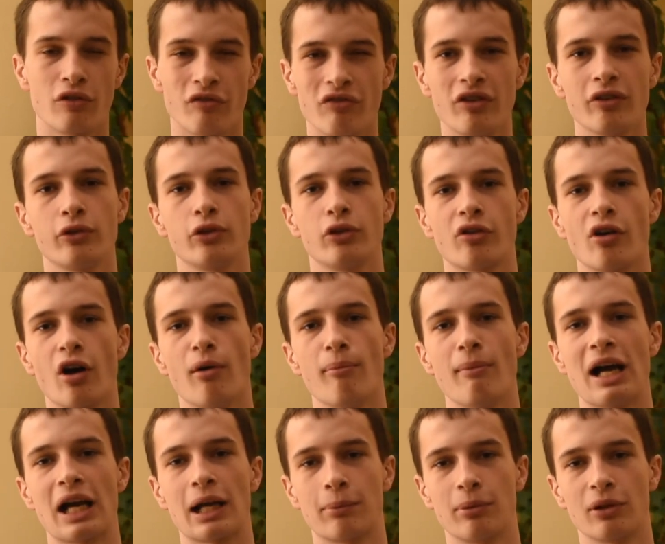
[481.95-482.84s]
can feel you've got a
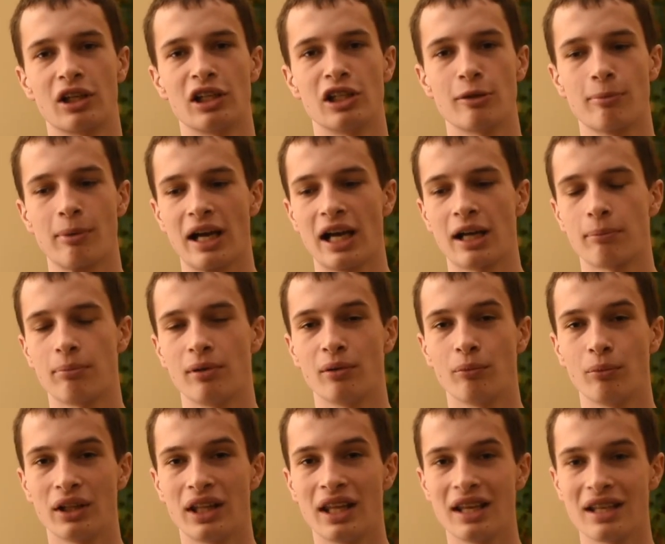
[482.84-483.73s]
MacBook in your bag,
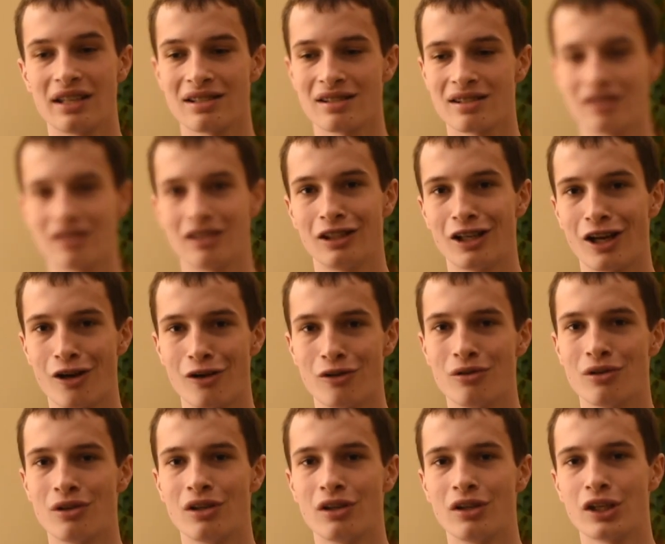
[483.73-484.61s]
but with this, you
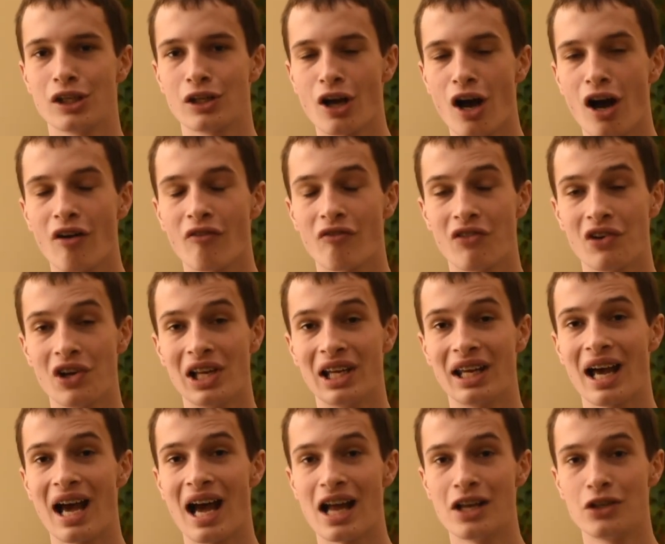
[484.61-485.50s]
know, you can't feel
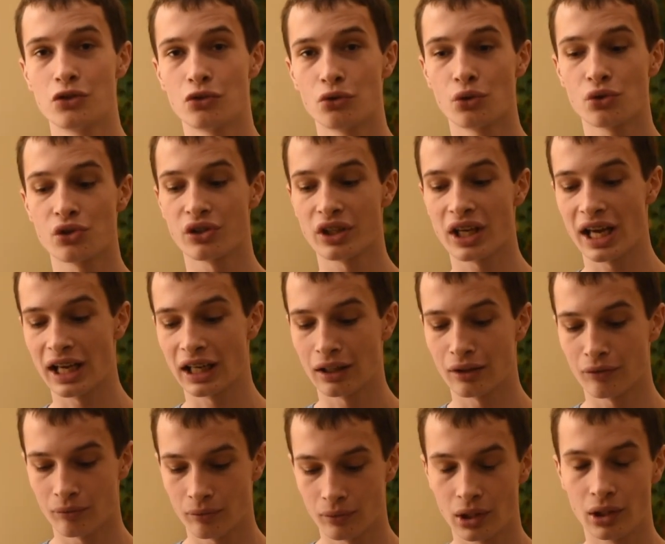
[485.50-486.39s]
it, and you're also
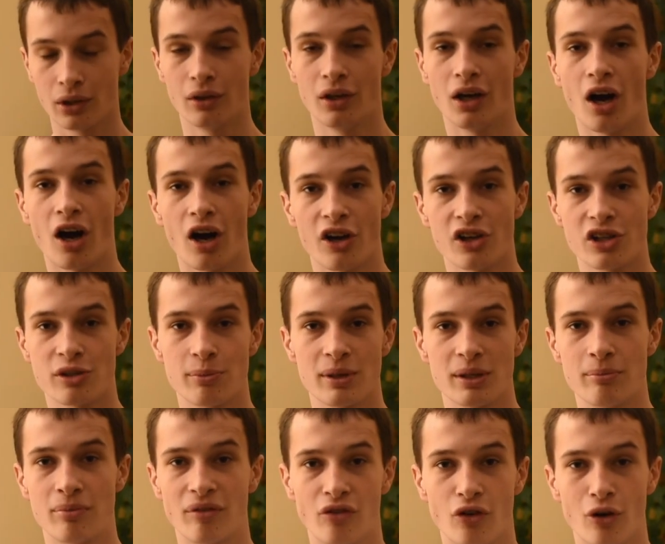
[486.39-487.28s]
getting a
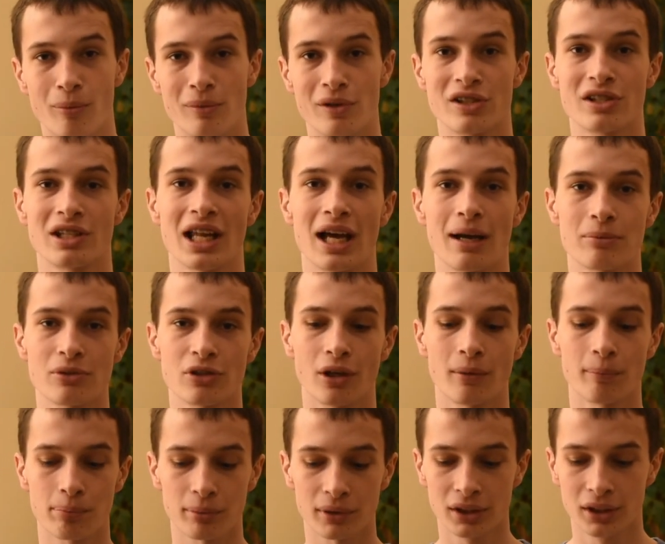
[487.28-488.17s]
high-speed performance
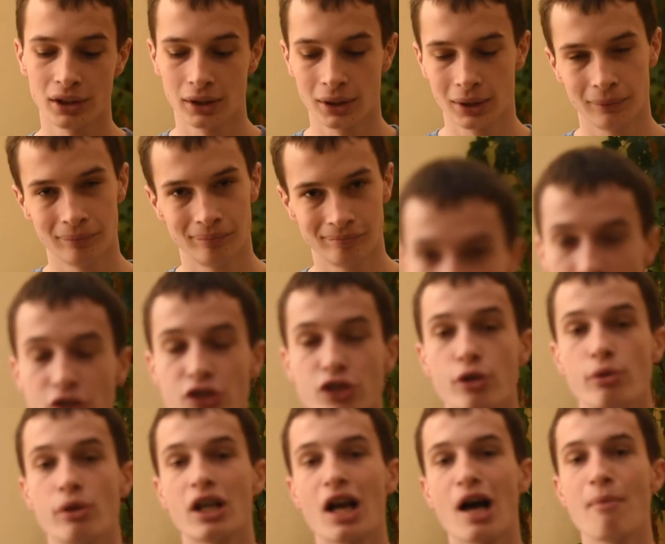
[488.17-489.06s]
laptop.
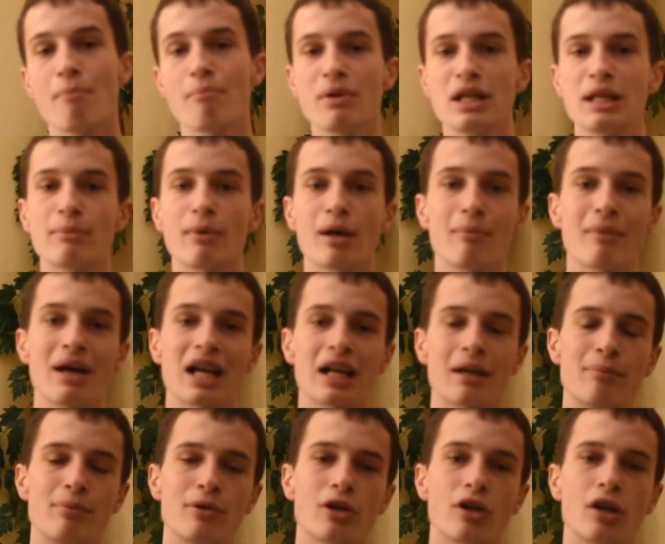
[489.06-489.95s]
To accompany my
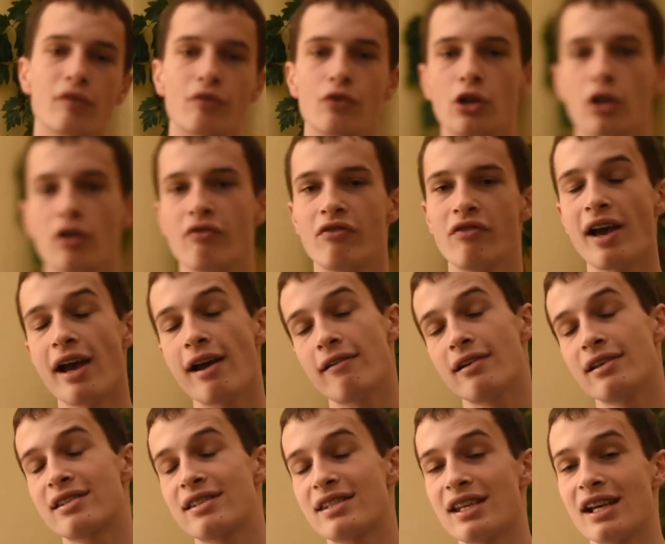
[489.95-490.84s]
MacBook, I've got
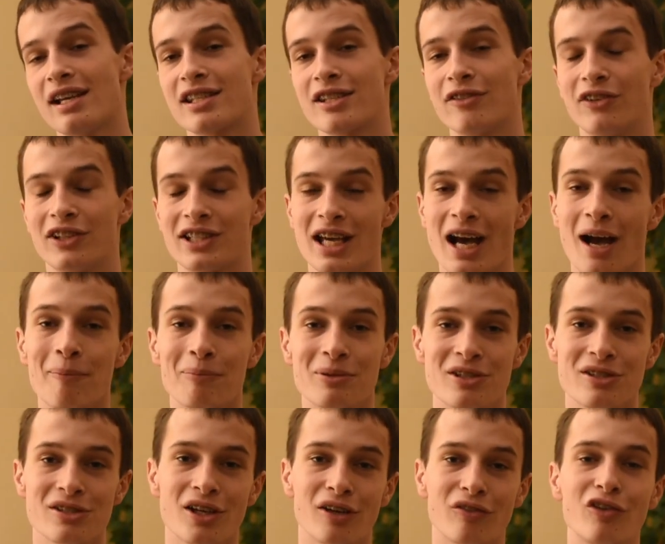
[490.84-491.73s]
various sets of
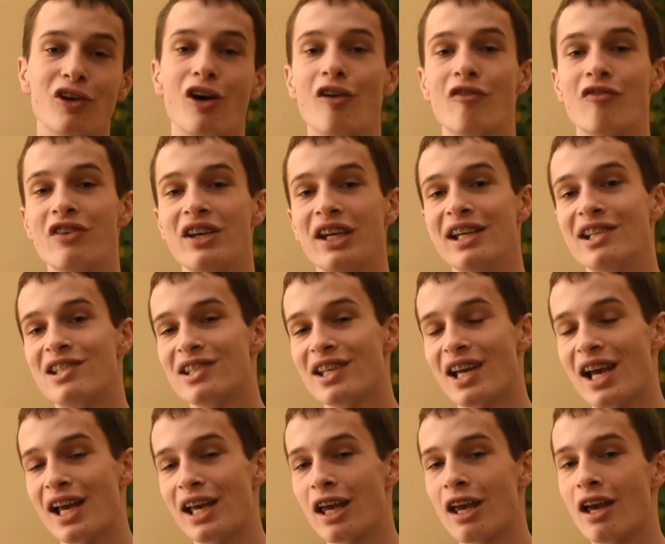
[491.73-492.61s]
adapters. I've got a
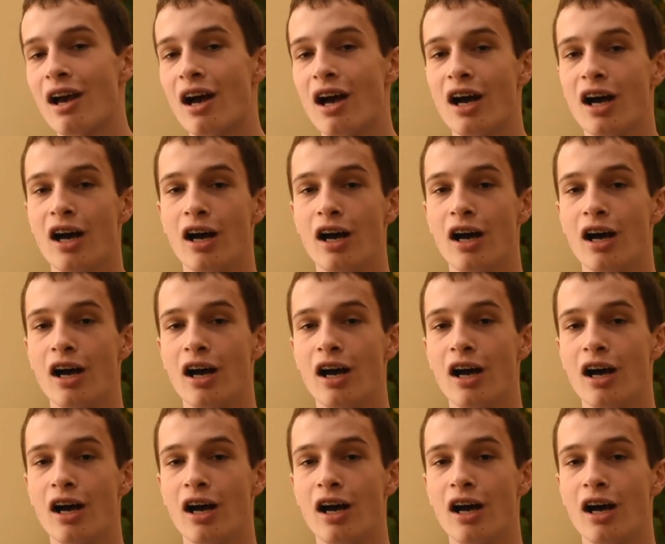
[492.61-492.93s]
VGA